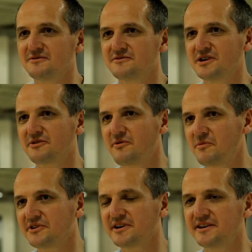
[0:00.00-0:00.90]
Czech
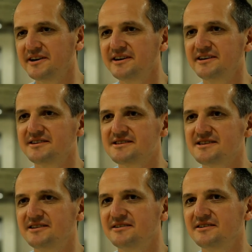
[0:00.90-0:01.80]
Robotic Day,
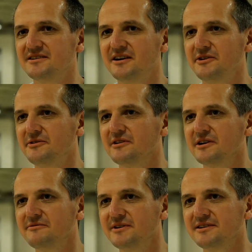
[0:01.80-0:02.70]
it's an annual
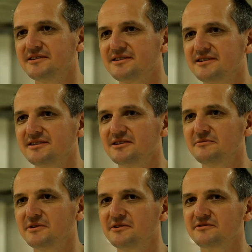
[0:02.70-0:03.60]
event
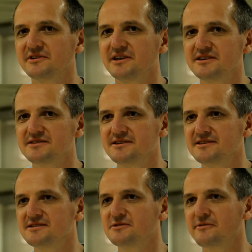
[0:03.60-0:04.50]
we organize
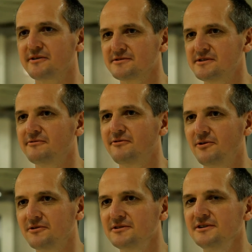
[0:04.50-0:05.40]
since
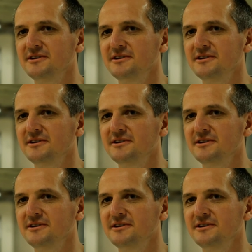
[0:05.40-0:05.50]
2004.